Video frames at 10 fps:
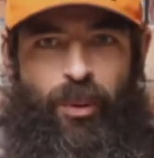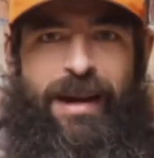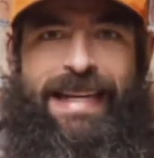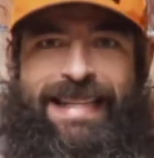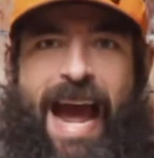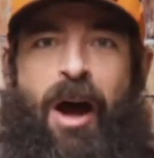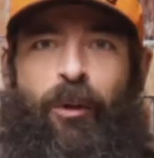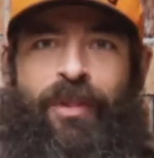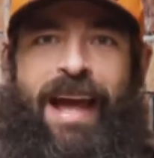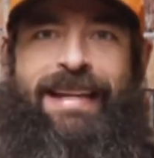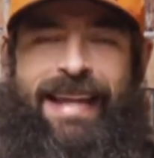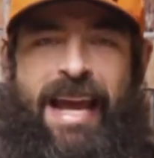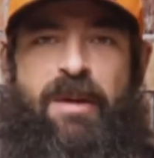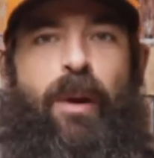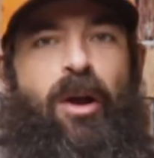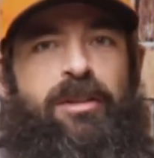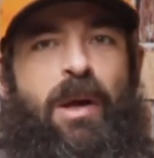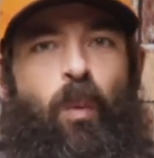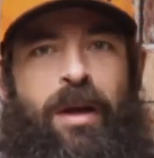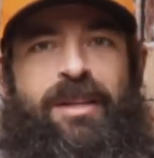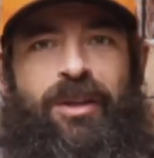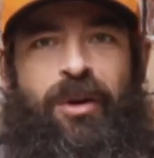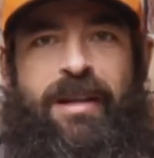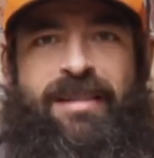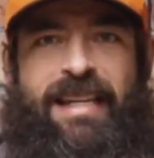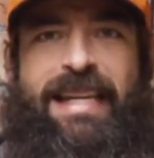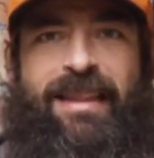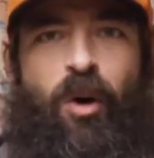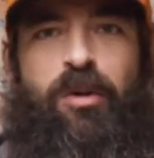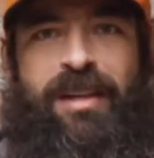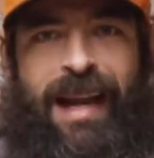pretty down that day because I wasn't going to see those